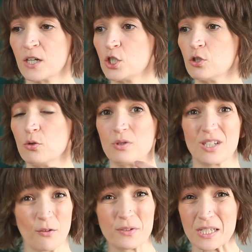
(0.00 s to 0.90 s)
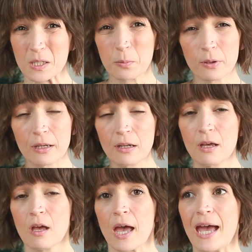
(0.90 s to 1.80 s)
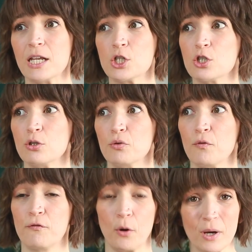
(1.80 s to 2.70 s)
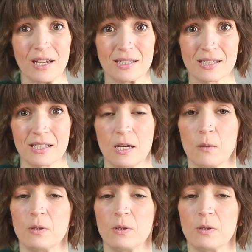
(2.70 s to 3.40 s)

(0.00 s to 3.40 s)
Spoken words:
to self-discipline, and to focus.